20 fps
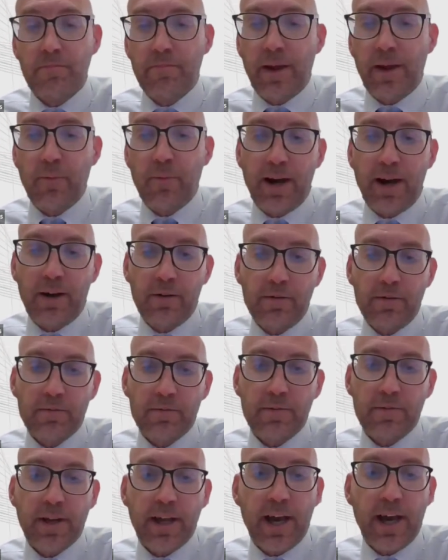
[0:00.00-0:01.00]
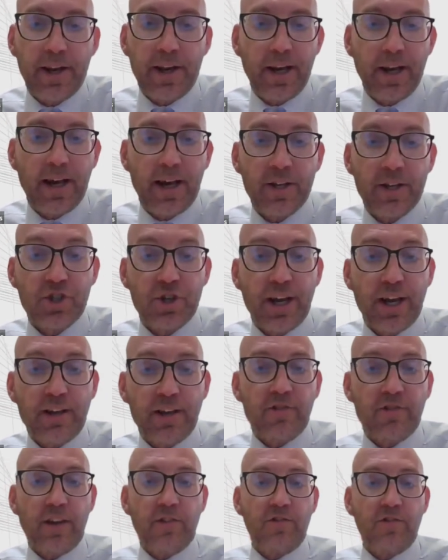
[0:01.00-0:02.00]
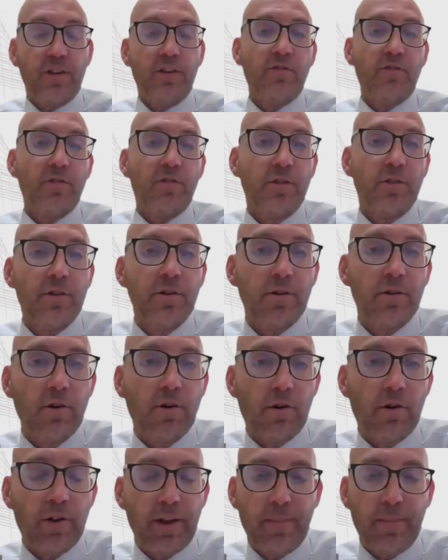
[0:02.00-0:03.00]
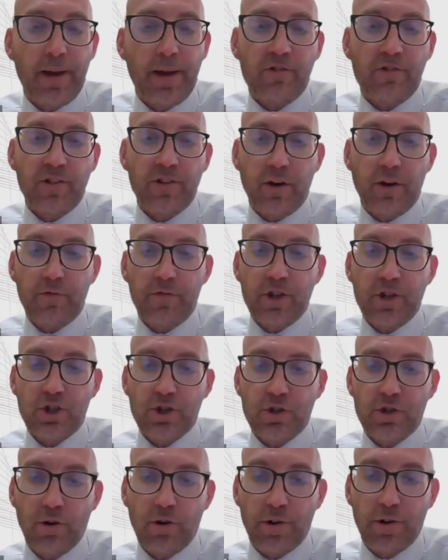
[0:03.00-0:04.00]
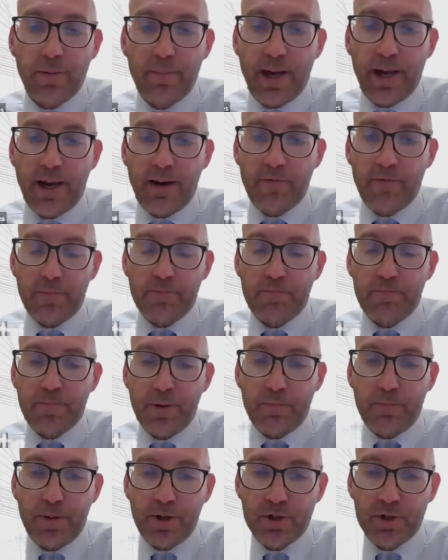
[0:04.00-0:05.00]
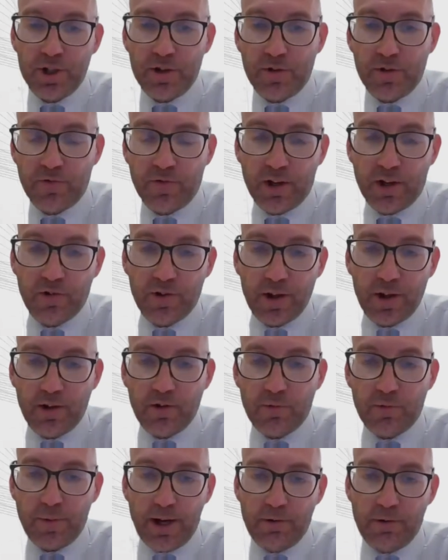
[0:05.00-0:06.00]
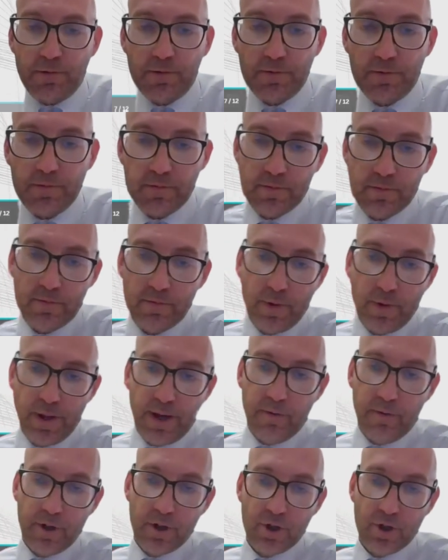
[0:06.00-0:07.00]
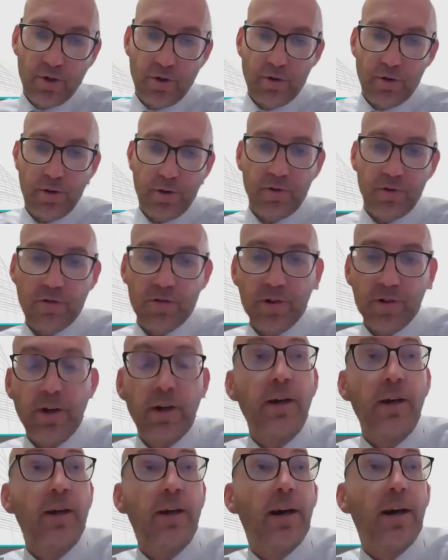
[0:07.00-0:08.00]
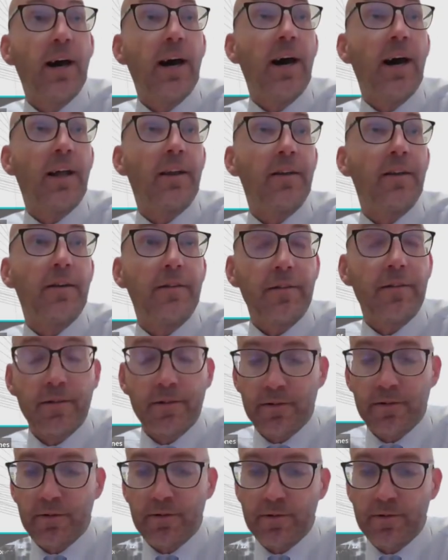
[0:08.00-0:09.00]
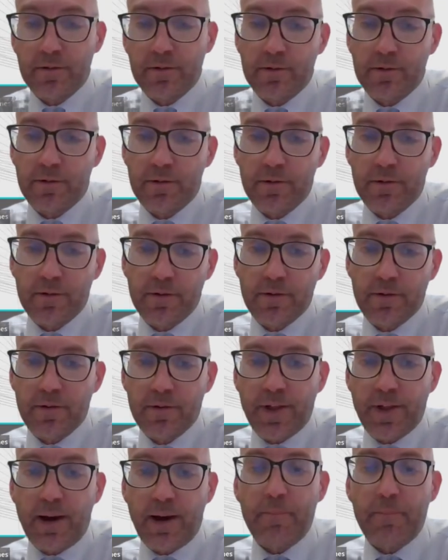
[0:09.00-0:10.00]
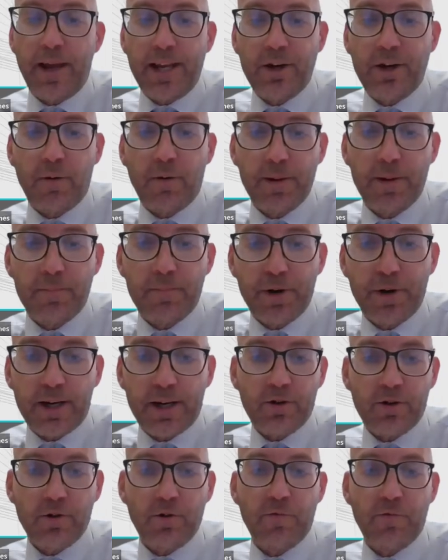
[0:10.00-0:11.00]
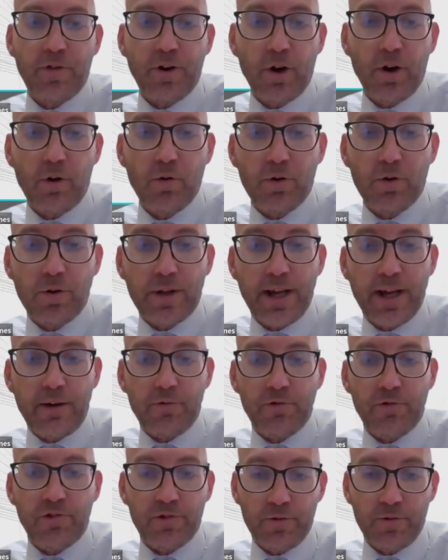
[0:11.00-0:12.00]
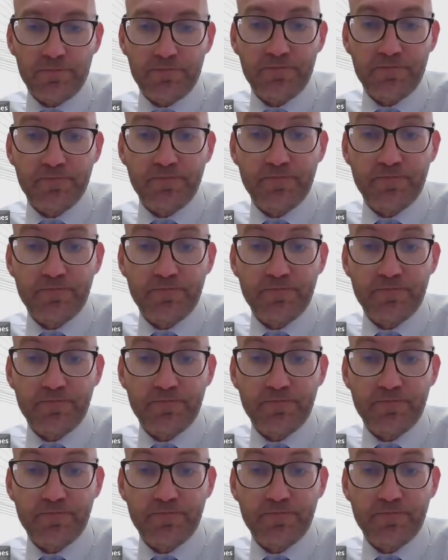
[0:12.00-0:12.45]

may well carry larger excesses, or they may self-insure. They may have the budget to fix things without insurance. And that may not be practical for a local council.